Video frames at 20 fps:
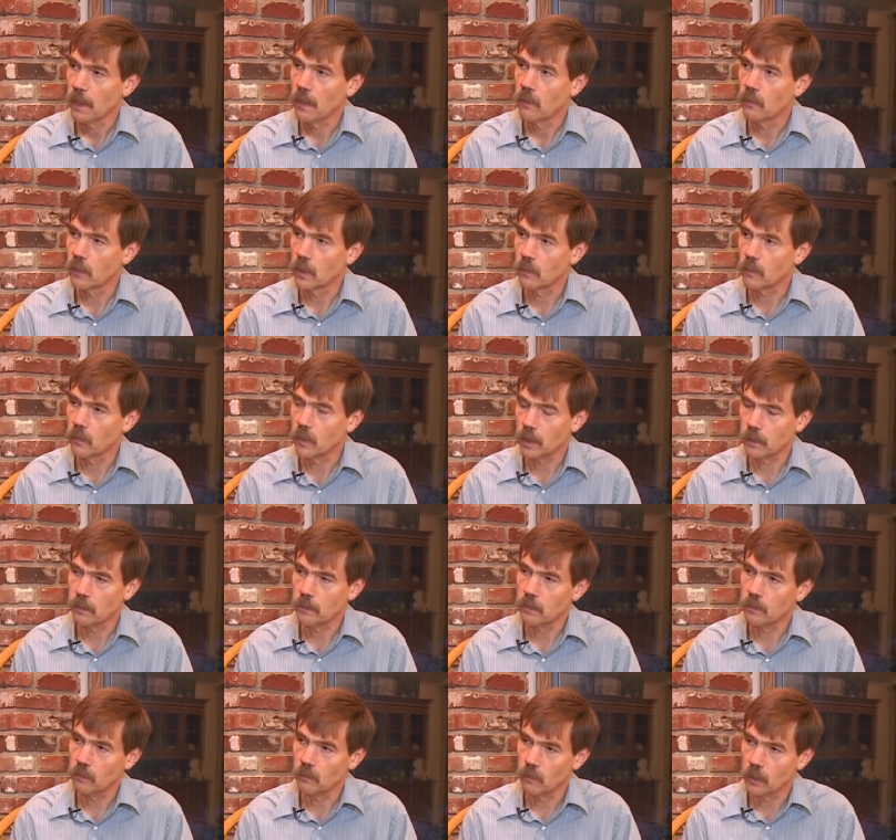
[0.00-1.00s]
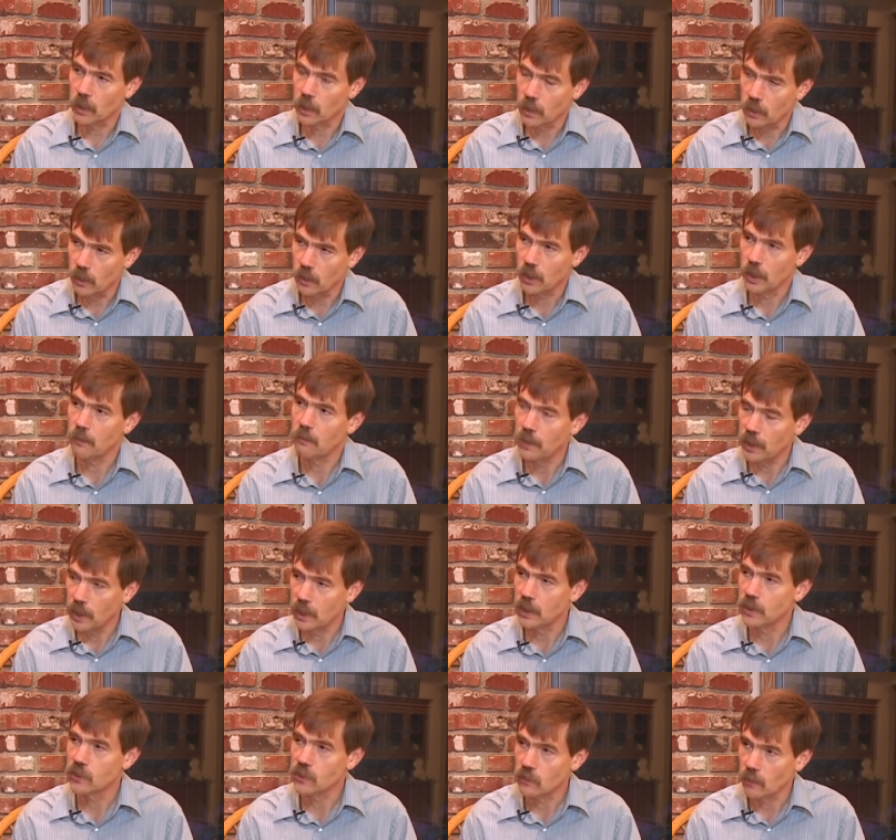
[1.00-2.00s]
We're going to be
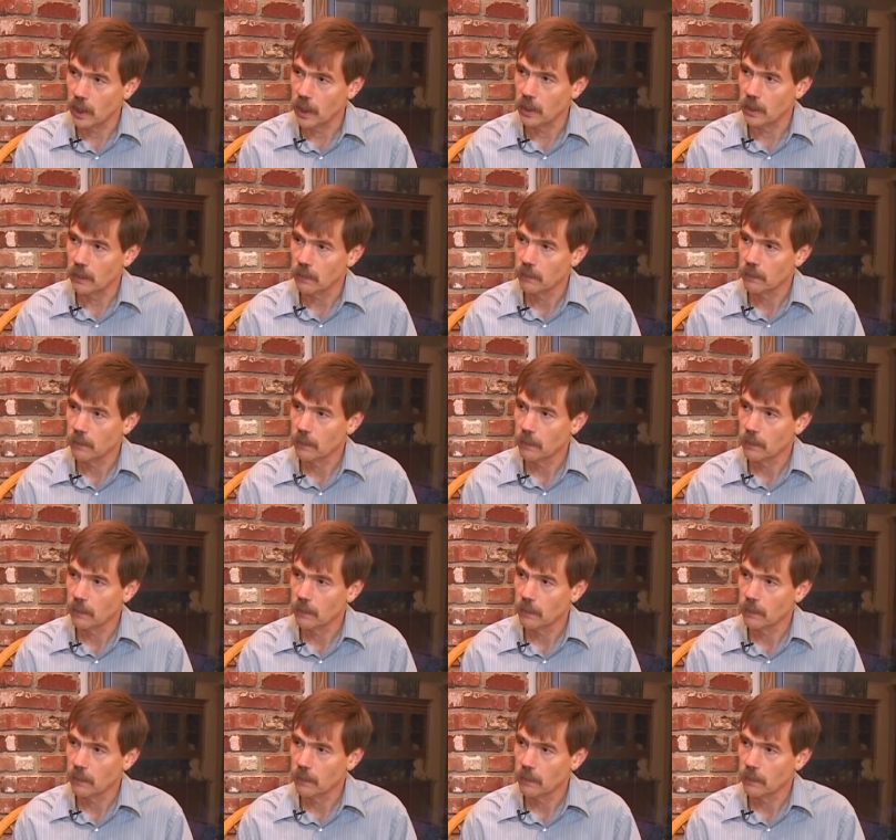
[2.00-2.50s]
constrained.